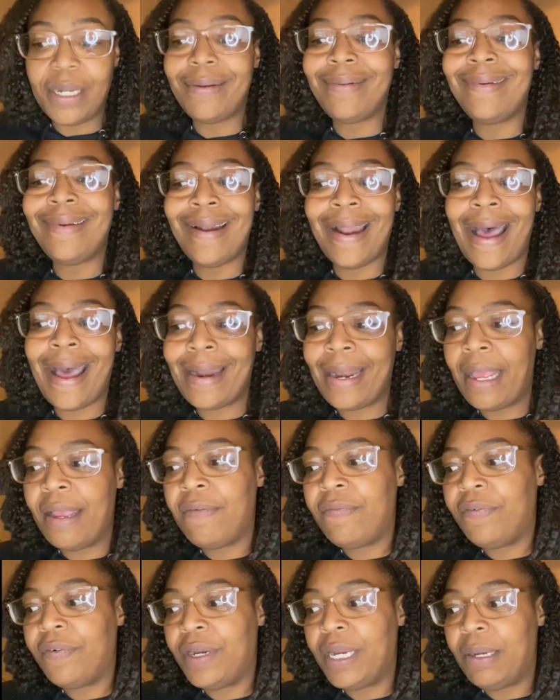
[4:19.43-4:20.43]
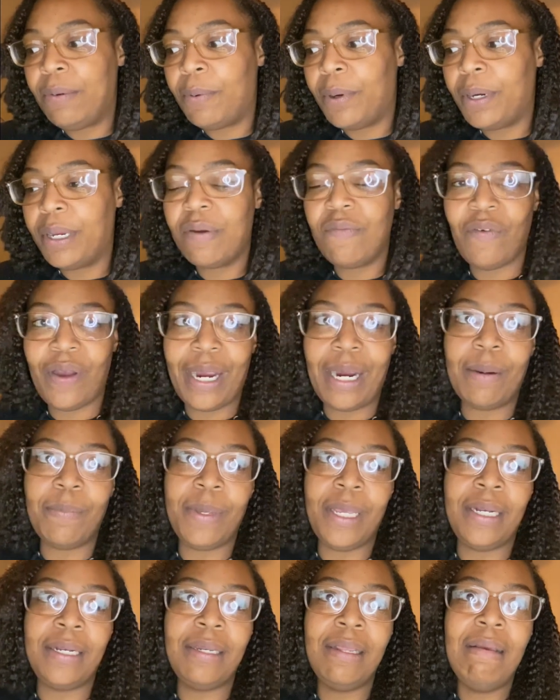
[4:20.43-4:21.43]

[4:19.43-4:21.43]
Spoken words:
Not every work environment